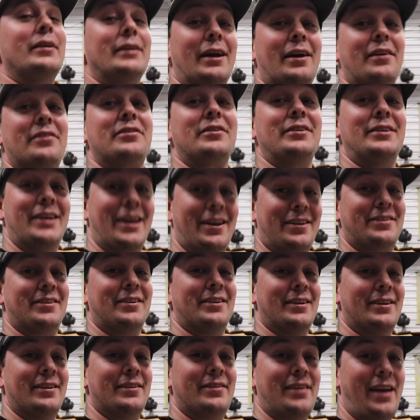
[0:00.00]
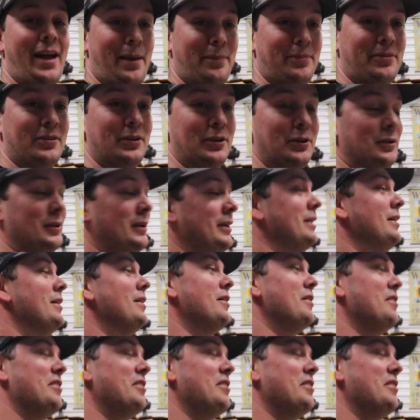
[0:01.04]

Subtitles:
Yes, yes it is, absolutely.